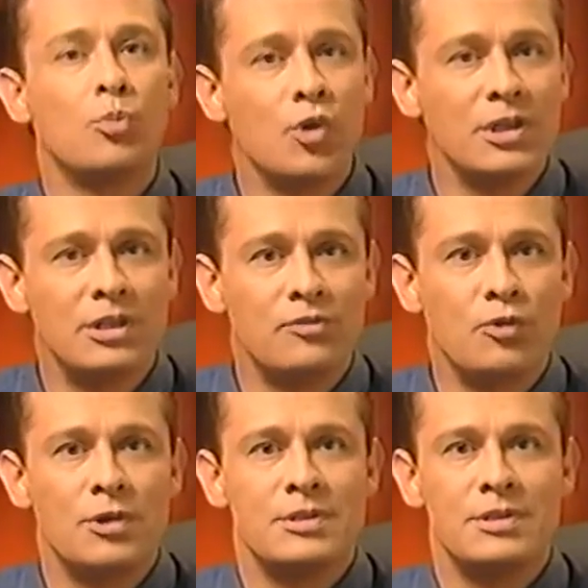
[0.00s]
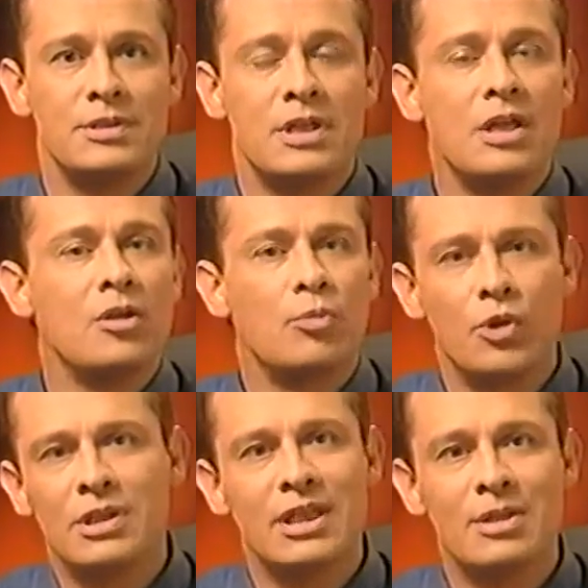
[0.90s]
print invoices,
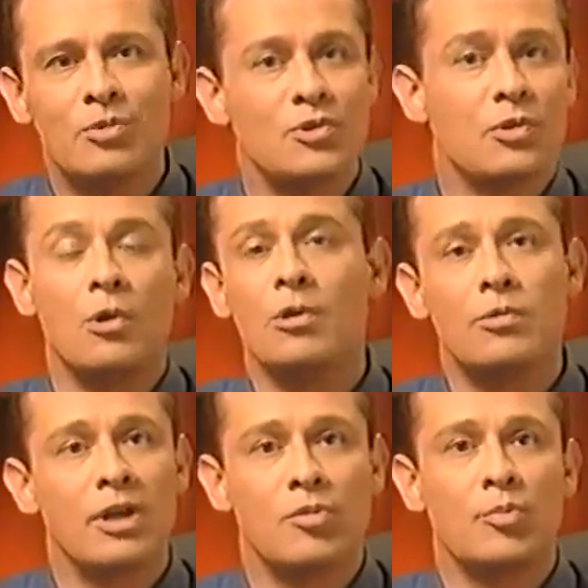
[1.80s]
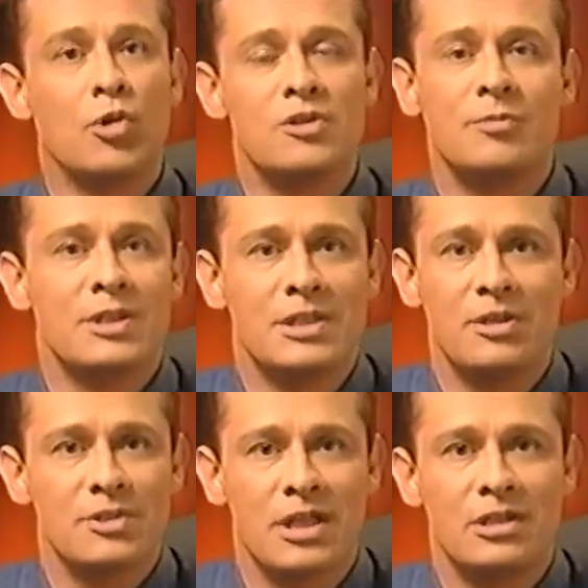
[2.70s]
print labels, or create reports of my
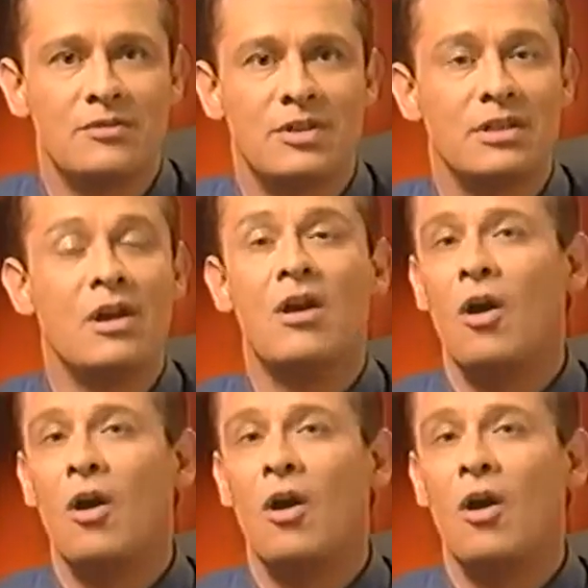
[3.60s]
sales activity,